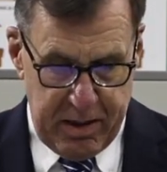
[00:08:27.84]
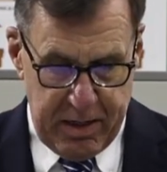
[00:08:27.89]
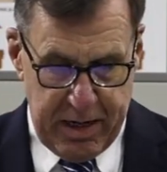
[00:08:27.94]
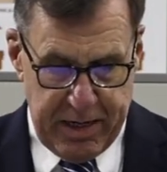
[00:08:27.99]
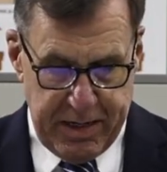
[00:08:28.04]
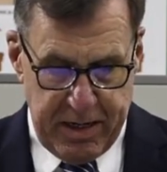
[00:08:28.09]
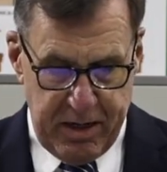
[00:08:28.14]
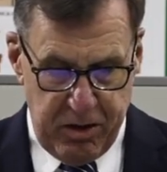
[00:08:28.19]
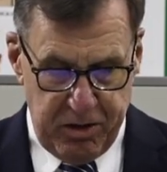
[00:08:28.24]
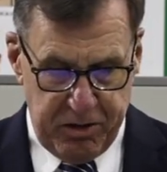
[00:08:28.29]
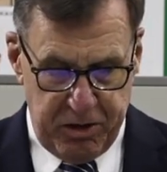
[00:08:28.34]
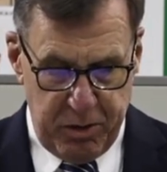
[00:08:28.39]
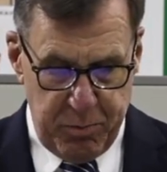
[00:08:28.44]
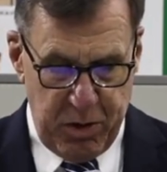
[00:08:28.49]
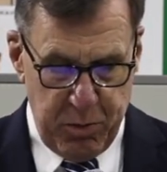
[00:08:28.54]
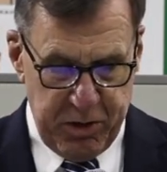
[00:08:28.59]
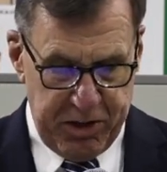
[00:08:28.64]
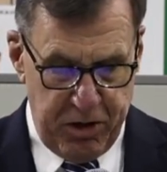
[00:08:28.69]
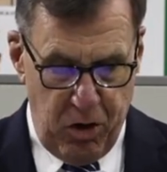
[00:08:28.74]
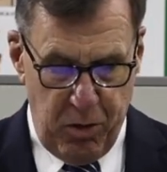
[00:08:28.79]
And he looked at me
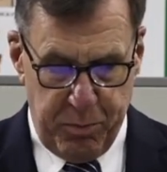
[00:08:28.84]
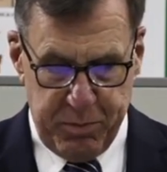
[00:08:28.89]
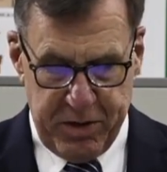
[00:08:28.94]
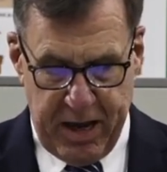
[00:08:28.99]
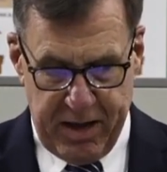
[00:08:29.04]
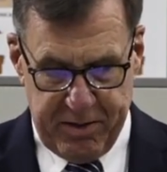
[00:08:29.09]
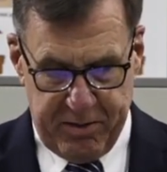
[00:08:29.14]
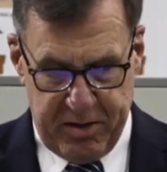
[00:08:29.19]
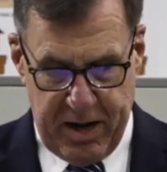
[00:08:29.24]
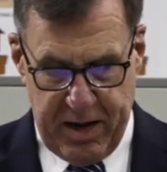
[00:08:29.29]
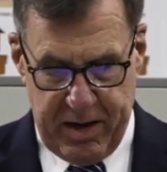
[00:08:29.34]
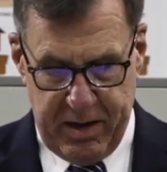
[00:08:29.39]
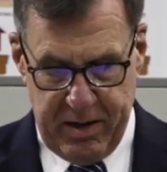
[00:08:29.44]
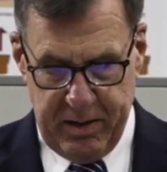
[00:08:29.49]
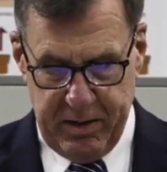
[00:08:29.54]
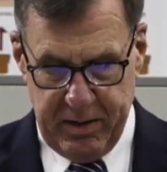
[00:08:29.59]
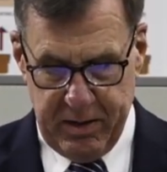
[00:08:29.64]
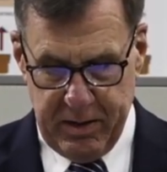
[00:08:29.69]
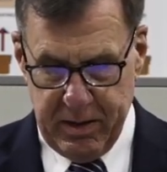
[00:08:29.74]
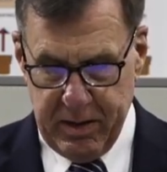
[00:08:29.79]
with hope that day.
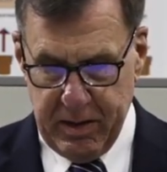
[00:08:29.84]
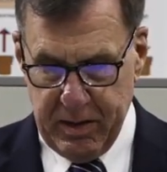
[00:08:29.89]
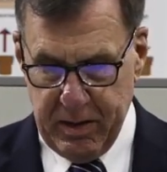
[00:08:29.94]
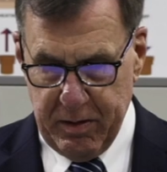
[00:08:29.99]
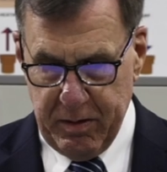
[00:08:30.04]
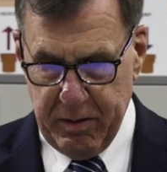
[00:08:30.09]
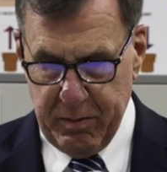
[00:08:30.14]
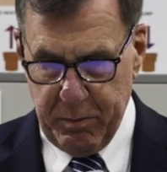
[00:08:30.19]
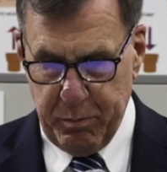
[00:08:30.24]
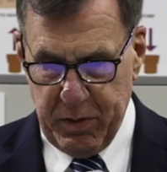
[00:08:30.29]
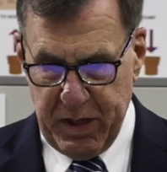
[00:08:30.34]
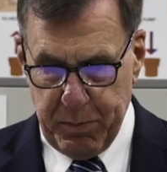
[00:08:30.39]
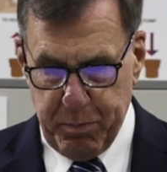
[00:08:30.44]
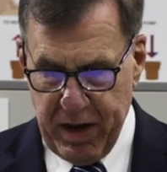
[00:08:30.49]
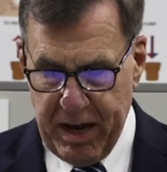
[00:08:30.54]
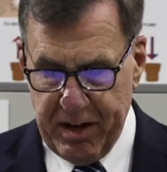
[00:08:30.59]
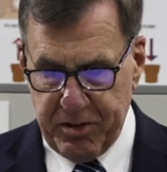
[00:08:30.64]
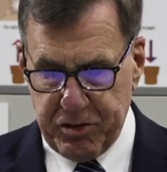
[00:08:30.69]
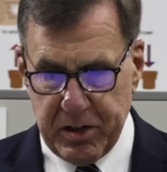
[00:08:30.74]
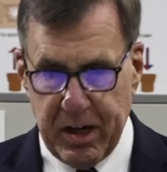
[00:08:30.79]
Be
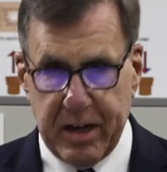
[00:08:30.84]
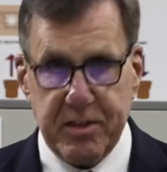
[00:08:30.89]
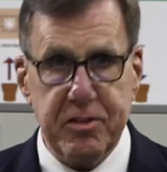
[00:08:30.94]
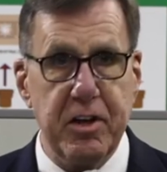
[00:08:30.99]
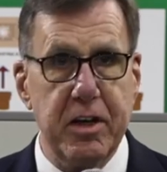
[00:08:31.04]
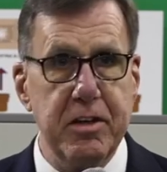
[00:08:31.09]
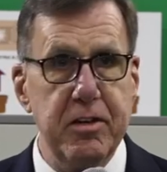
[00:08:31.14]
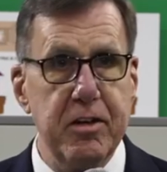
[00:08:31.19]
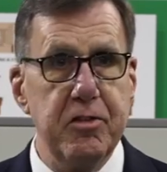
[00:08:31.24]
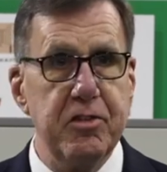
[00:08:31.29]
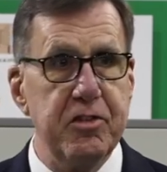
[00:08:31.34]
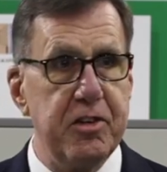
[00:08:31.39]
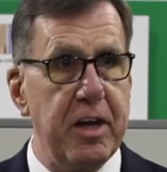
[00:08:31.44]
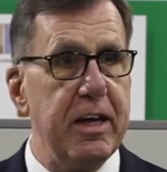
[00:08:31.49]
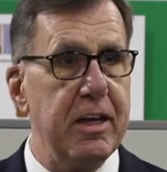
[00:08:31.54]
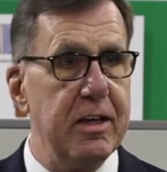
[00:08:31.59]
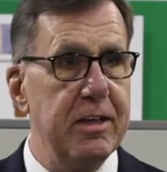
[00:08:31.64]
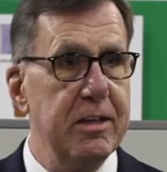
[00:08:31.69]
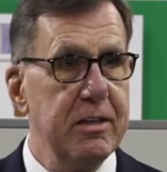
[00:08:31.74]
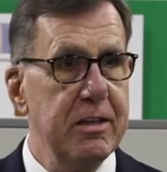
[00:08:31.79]
patient, I said. You'll
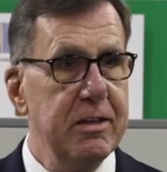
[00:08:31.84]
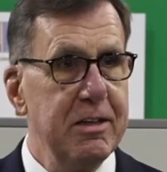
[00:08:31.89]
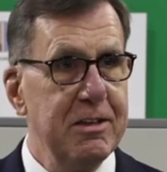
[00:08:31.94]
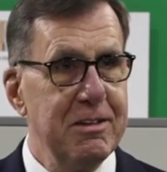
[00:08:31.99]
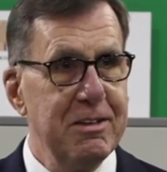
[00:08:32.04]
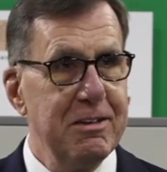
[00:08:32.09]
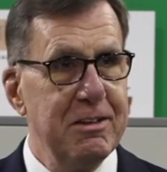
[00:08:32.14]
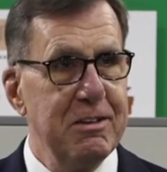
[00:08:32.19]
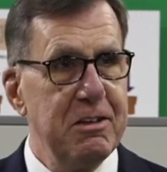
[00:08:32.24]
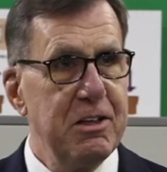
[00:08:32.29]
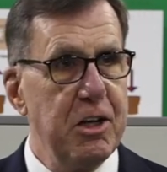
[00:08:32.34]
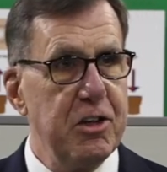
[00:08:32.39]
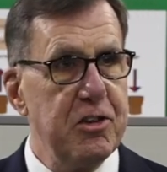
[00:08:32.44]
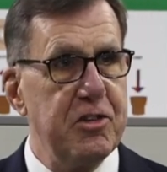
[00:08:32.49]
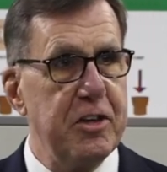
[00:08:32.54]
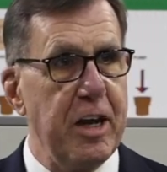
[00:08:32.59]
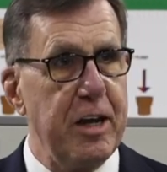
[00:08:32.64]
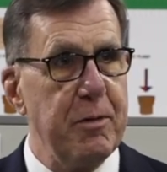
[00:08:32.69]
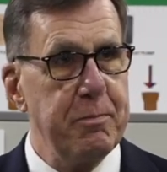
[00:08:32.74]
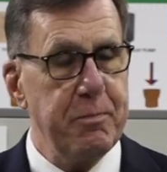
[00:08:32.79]
see. You'll
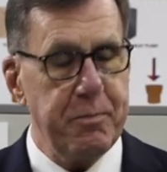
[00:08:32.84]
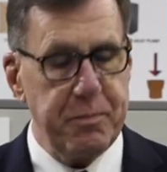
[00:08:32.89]
see.